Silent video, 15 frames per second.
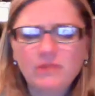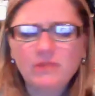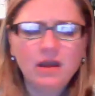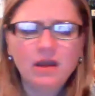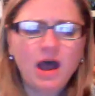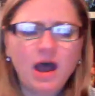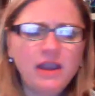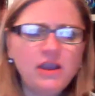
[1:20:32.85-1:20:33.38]

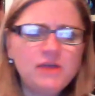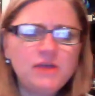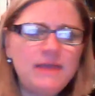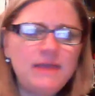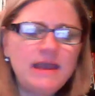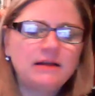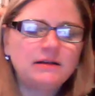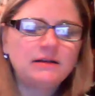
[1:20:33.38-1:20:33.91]
I could
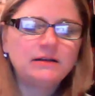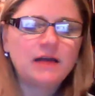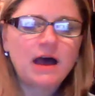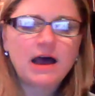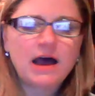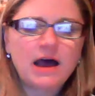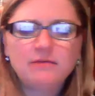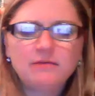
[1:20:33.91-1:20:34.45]
make a
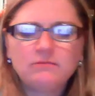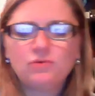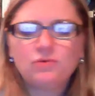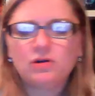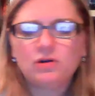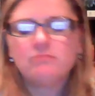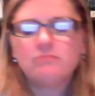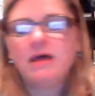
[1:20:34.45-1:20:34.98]
lot
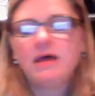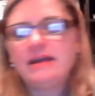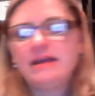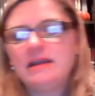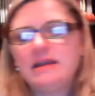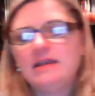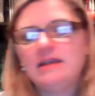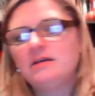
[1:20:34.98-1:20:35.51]
more
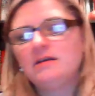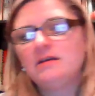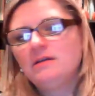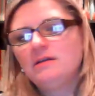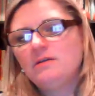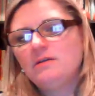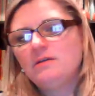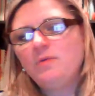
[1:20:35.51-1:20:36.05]
money
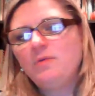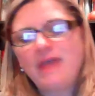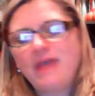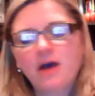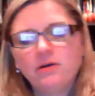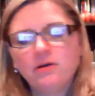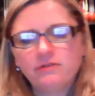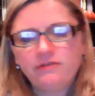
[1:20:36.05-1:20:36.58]

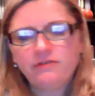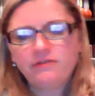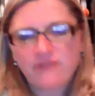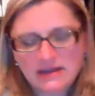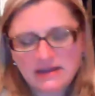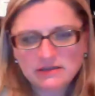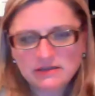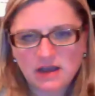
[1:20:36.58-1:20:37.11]
without
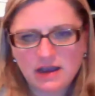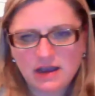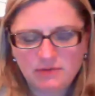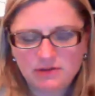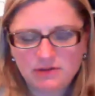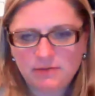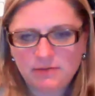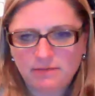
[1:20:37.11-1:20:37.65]
FaceTime
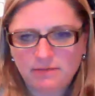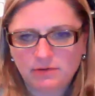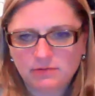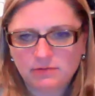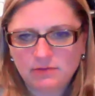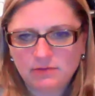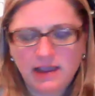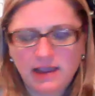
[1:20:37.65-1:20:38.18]
with
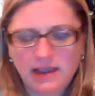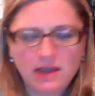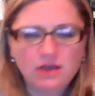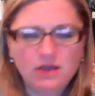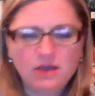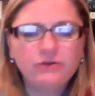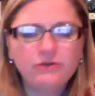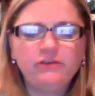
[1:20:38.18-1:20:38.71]
people. I could
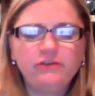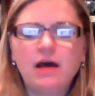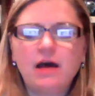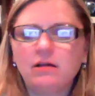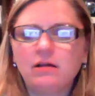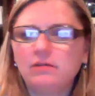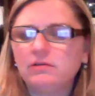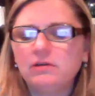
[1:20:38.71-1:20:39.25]
go
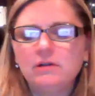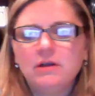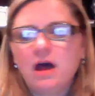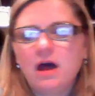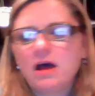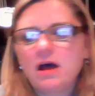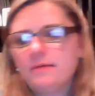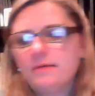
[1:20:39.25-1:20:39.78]
sell.
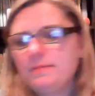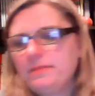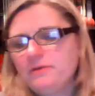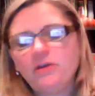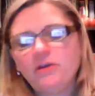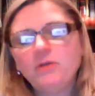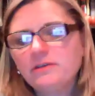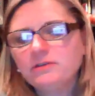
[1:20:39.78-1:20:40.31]

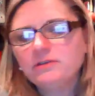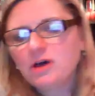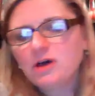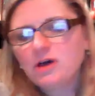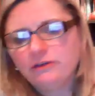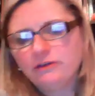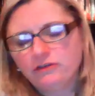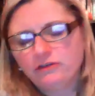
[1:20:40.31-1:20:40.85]
There's always a
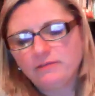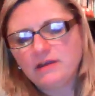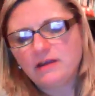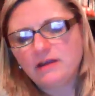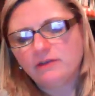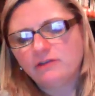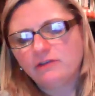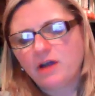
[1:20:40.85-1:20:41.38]
launch or
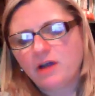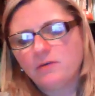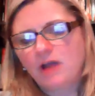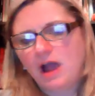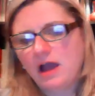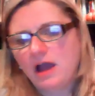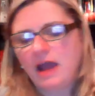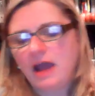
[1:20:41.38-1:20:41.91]
something else going
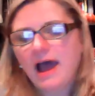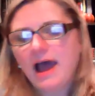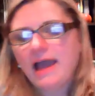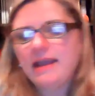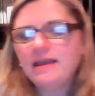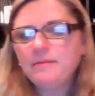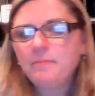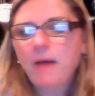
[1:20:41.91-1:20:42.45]
on. I
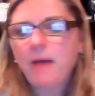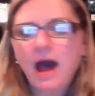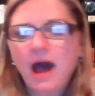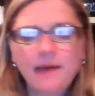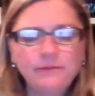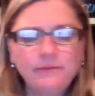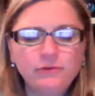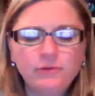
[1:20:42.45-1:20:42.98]
can
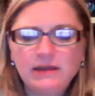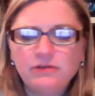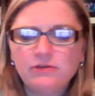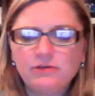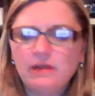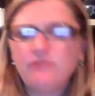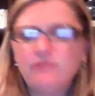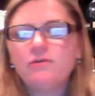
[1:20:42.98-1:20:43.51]
pop
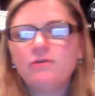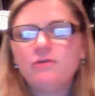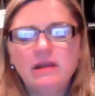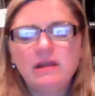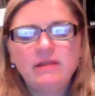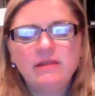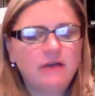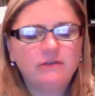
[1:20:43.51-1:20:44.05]
$20,000,
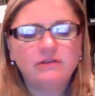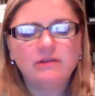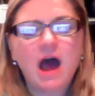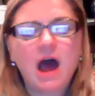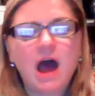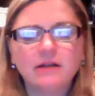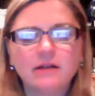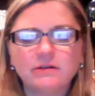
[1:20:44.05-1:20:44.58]

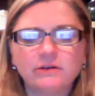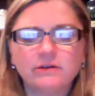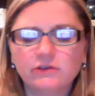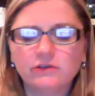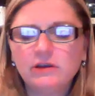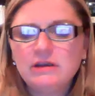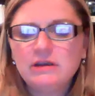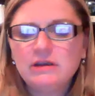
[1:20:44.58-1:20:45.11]
$40,000
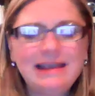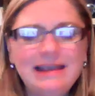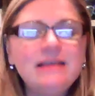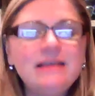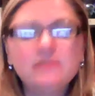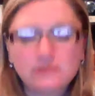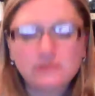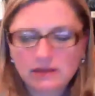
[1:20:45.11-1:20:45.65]

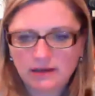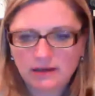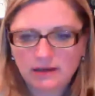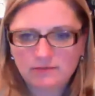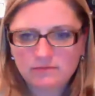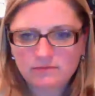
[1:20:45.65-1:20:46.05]
easily.